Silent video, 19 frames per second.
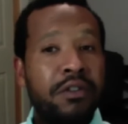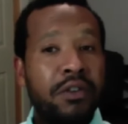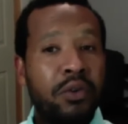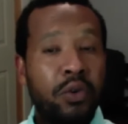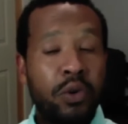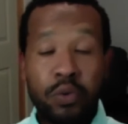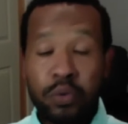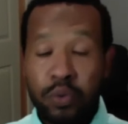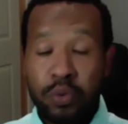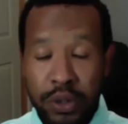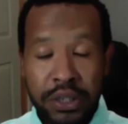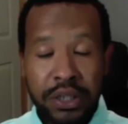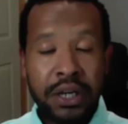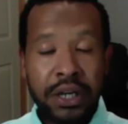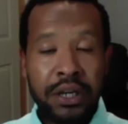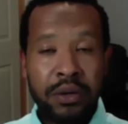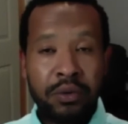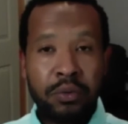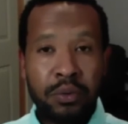when
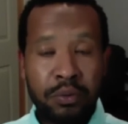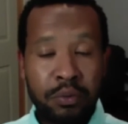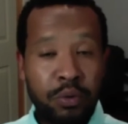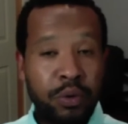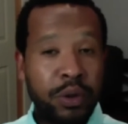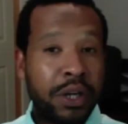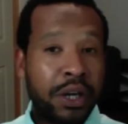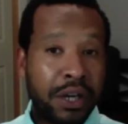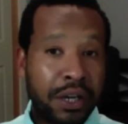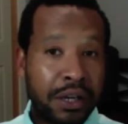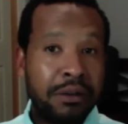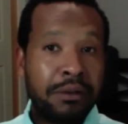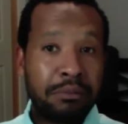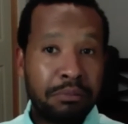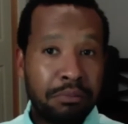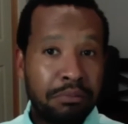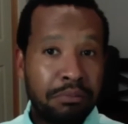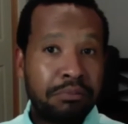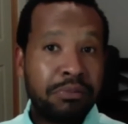I
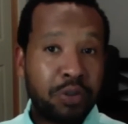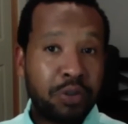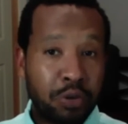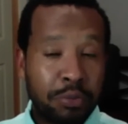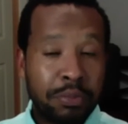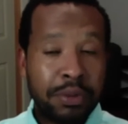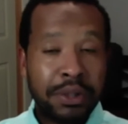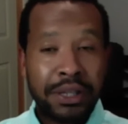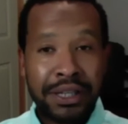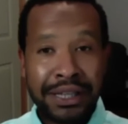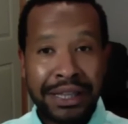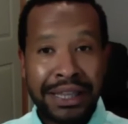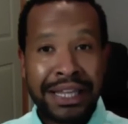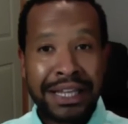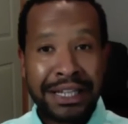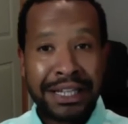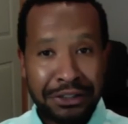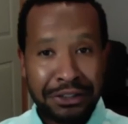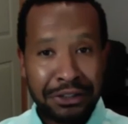am to be
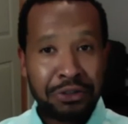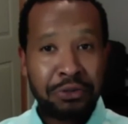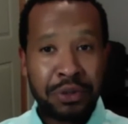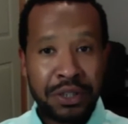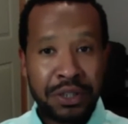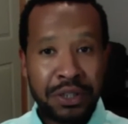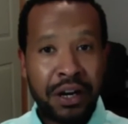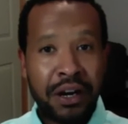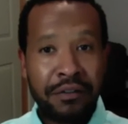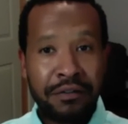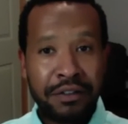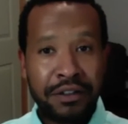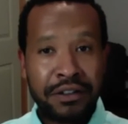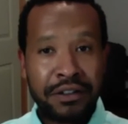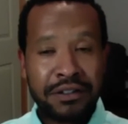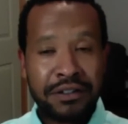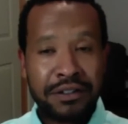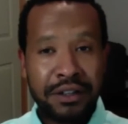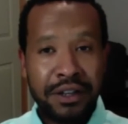elected to the
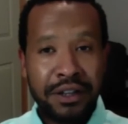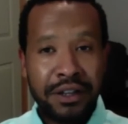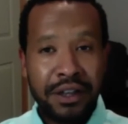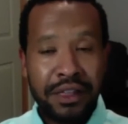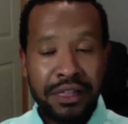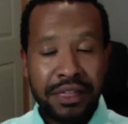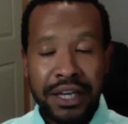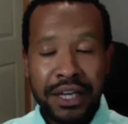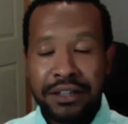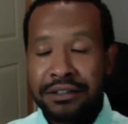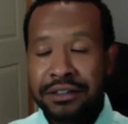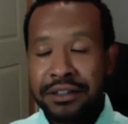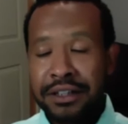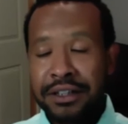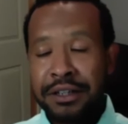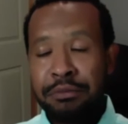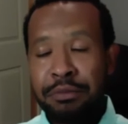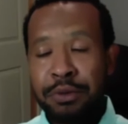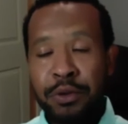office, that's
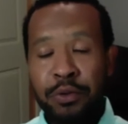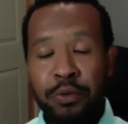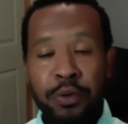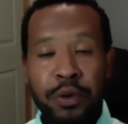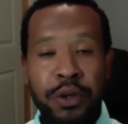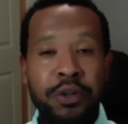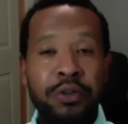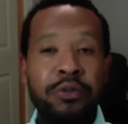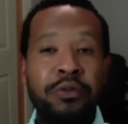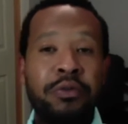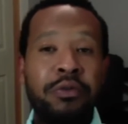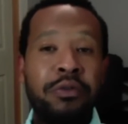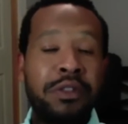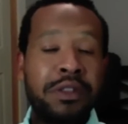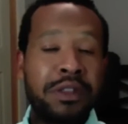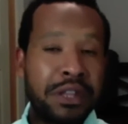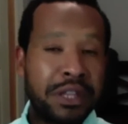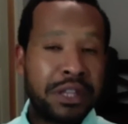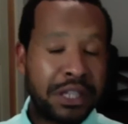gonna be one of
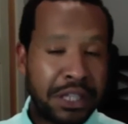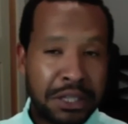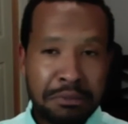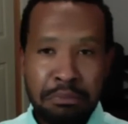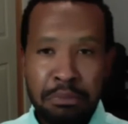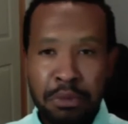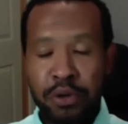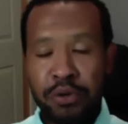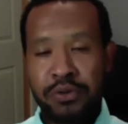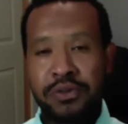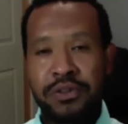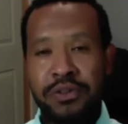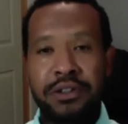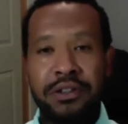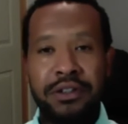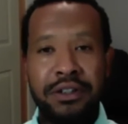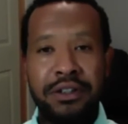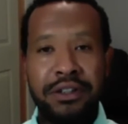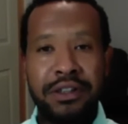the
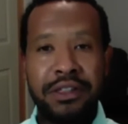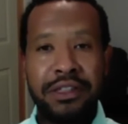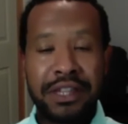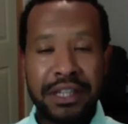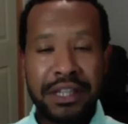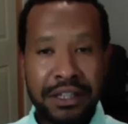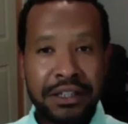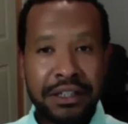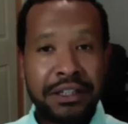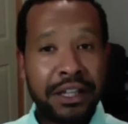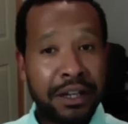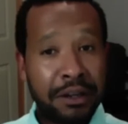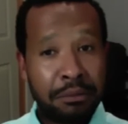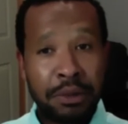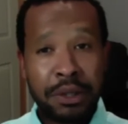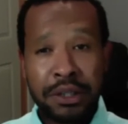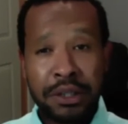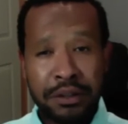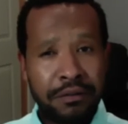most thing that
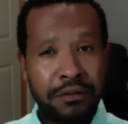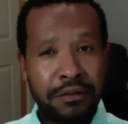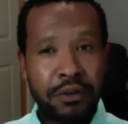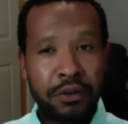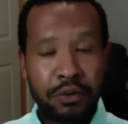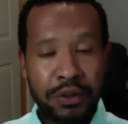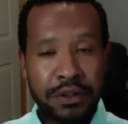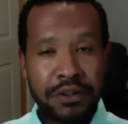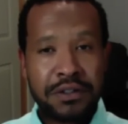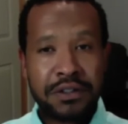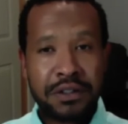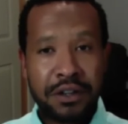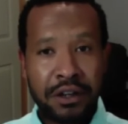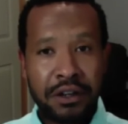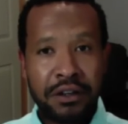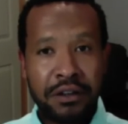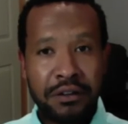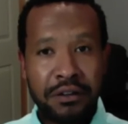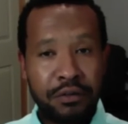I'm gonna focus
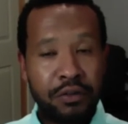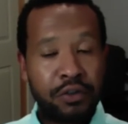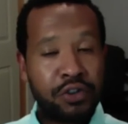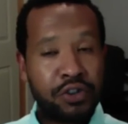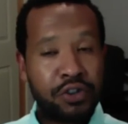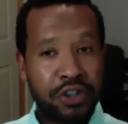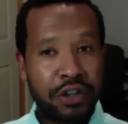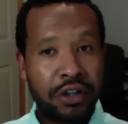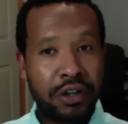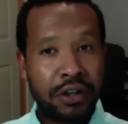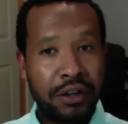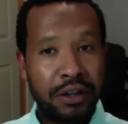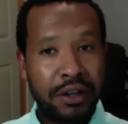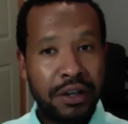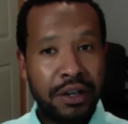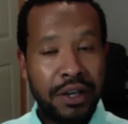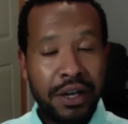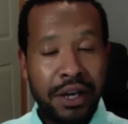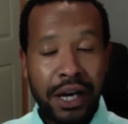on for sure.
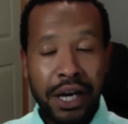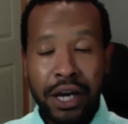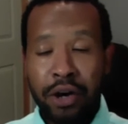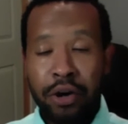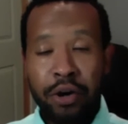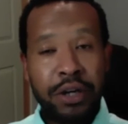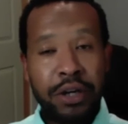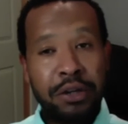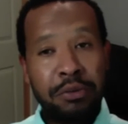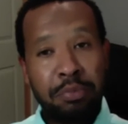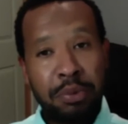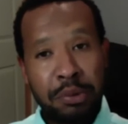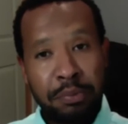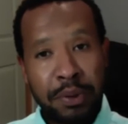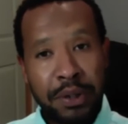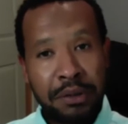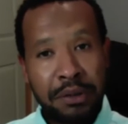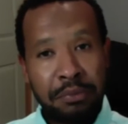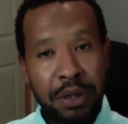I already
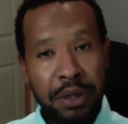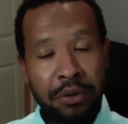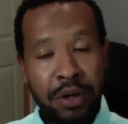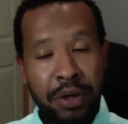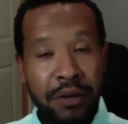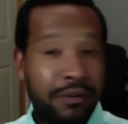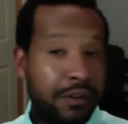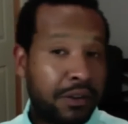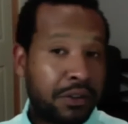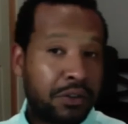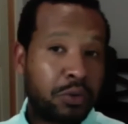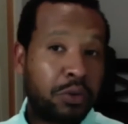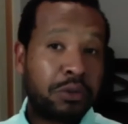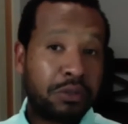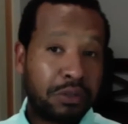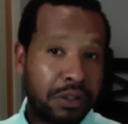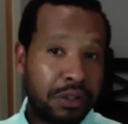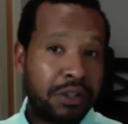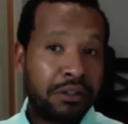prepared my wife. I told
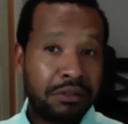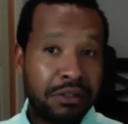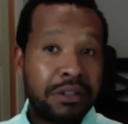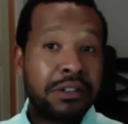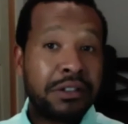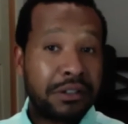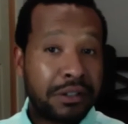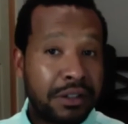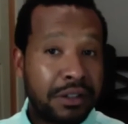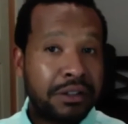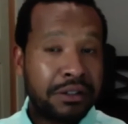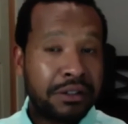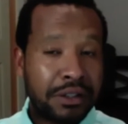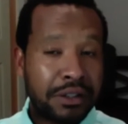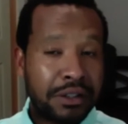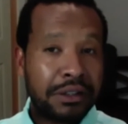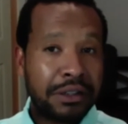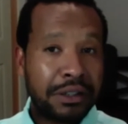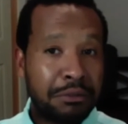her, this is gonna
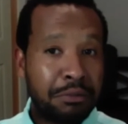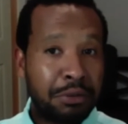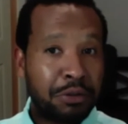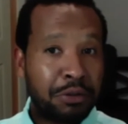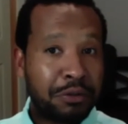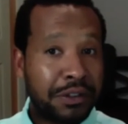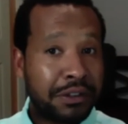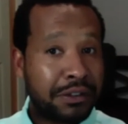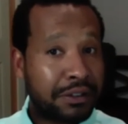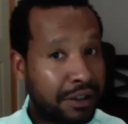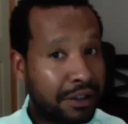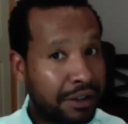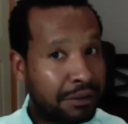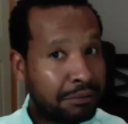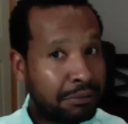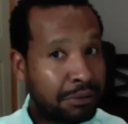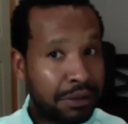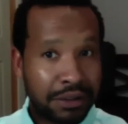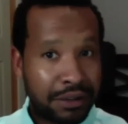take a little bit of a
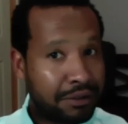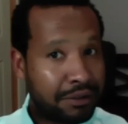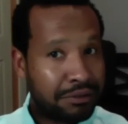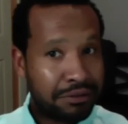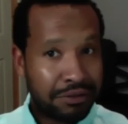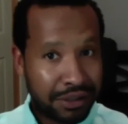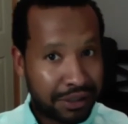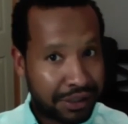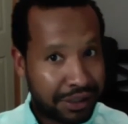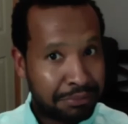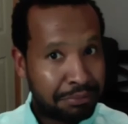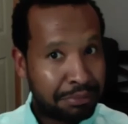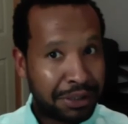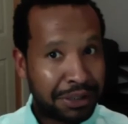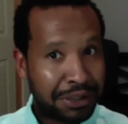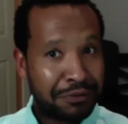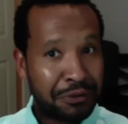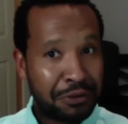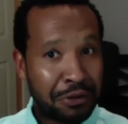time, we're not
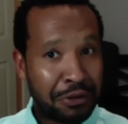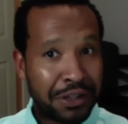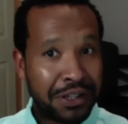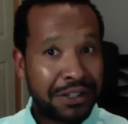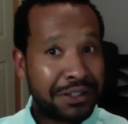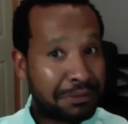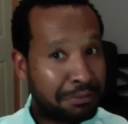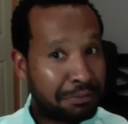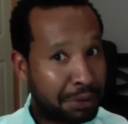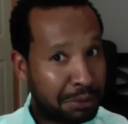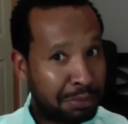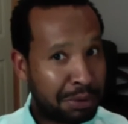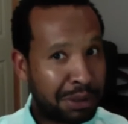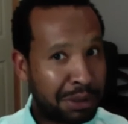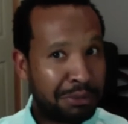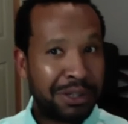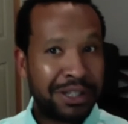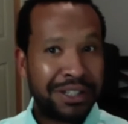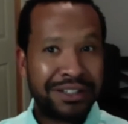paid for this, but be
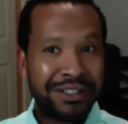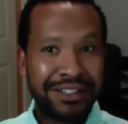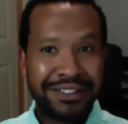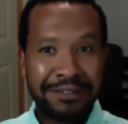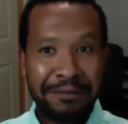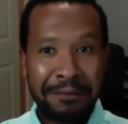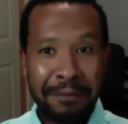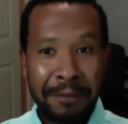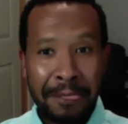ready.